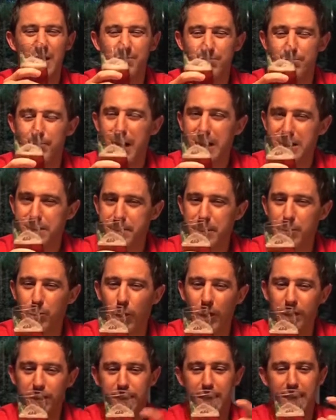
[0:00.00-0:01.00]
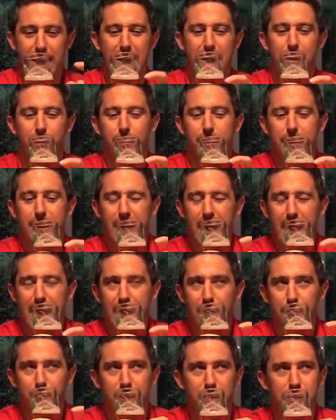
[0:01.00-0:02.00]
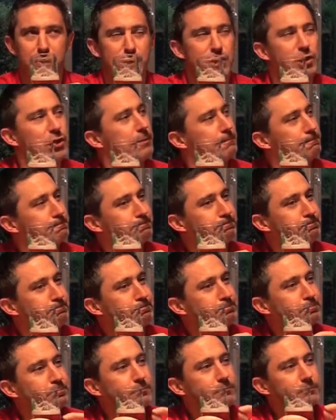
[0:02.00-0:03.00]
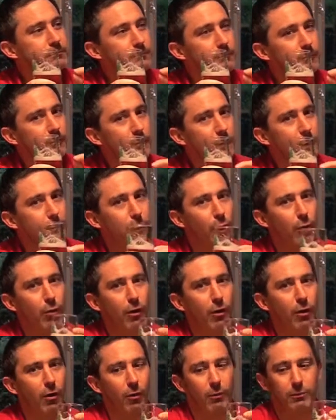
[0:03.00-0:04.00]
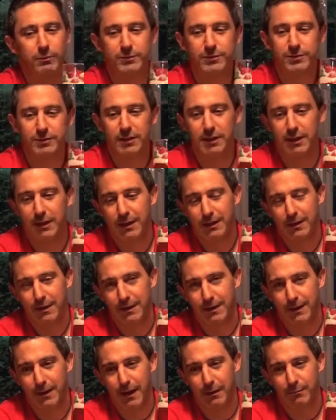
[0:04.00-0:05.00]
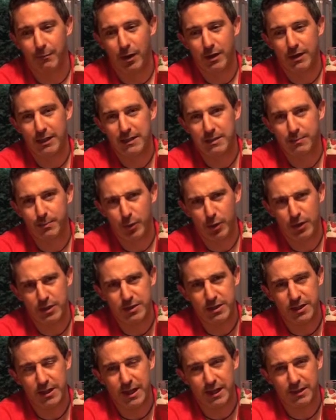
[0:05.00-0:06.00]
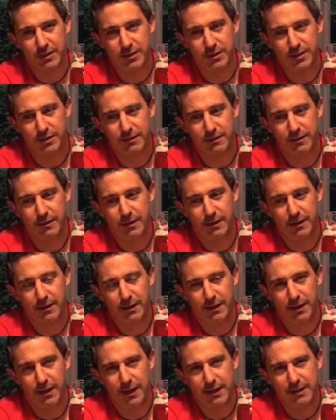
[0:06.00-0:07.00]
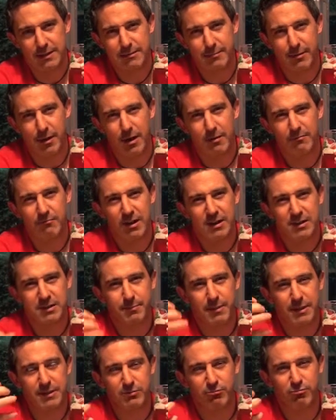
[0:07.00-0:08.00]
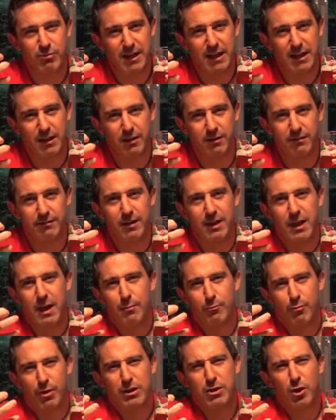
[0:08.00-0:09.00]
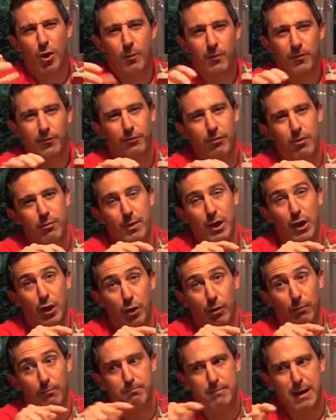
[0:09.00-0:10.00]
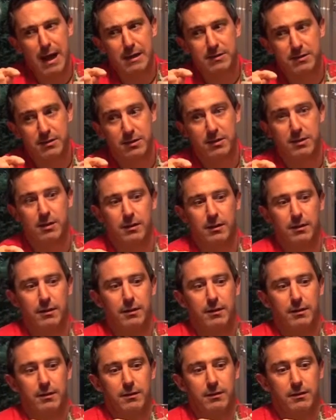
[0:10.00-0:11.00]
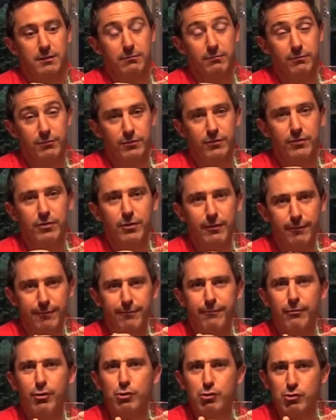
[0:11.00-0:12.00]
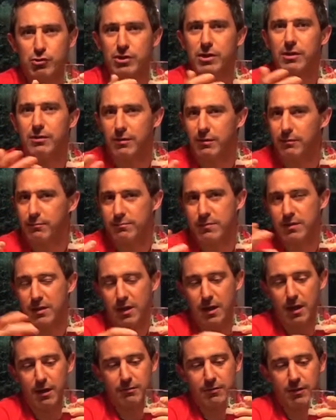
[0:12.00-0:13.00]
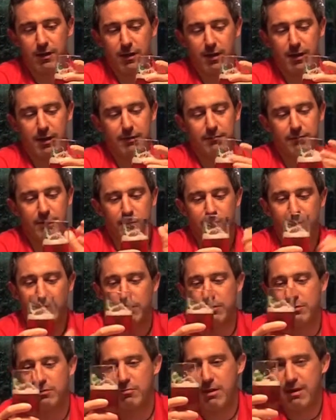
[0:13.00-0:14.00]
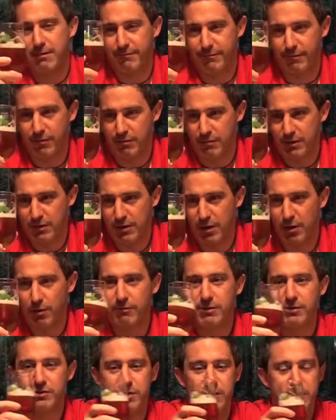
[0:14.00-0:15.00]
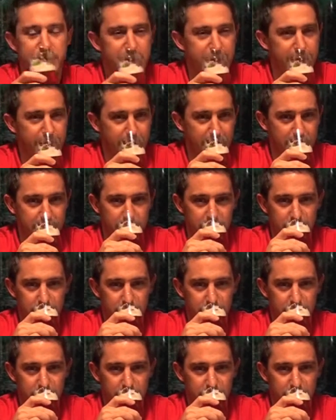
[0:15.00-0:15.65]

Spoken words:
It makes me wonder how much more hops I might need to put into this, into my own recipe, to really kind of bring the hop through but not mask the fruit, the grapefruit and the orange that's in there.